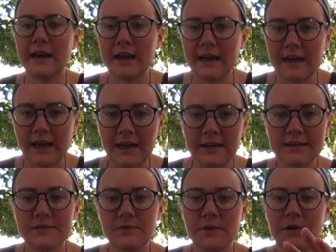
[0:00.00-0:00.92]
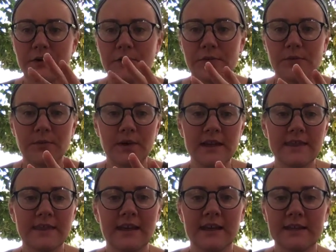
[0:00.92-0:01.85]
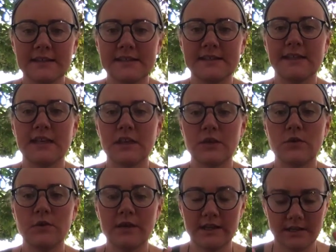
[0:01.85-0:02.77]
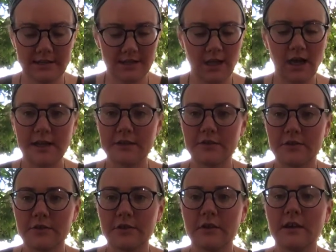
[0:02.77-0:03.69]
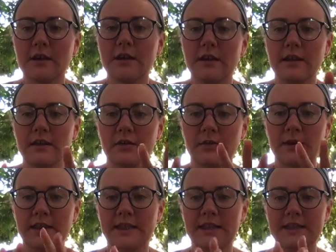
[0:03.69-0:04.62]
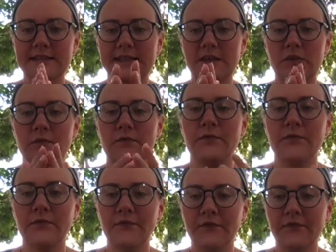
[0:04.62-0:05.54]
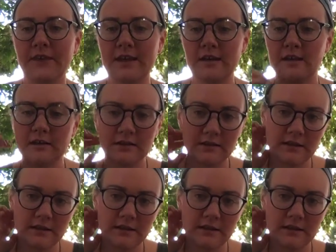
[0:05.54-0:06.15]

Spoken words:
Next, what are 3 things that you can touch? 3 things that you feel.